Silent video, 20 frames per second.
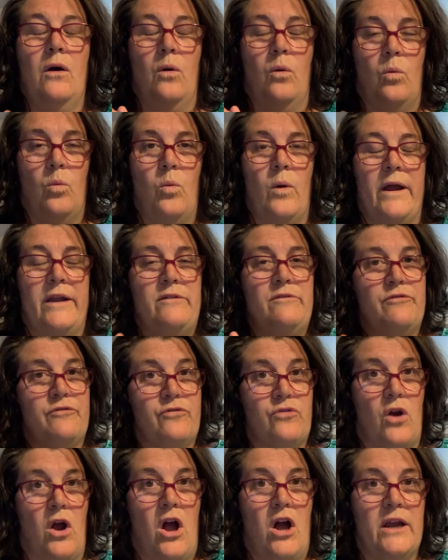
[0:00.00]
When
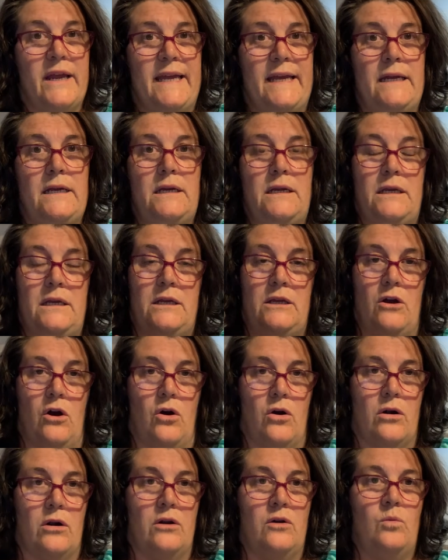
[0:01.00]
frogging
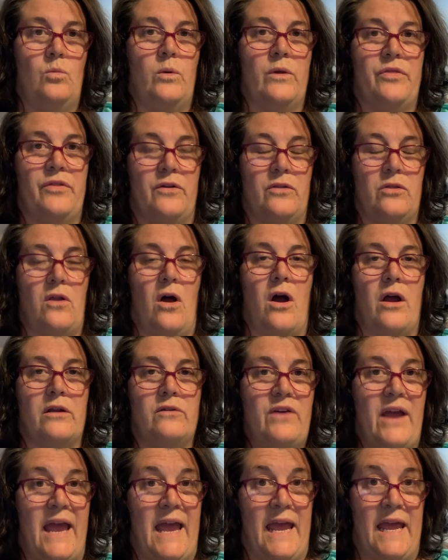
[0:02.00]
yarn with a lot of
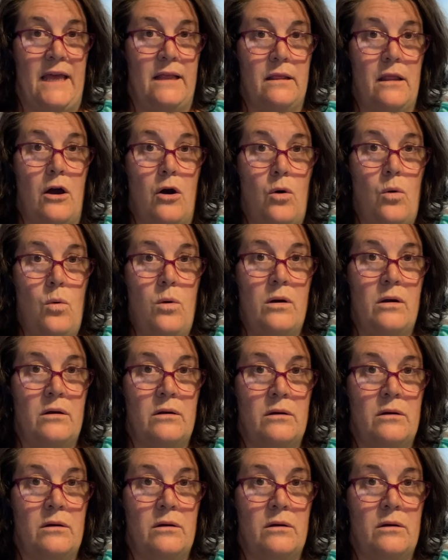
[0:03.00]
halo,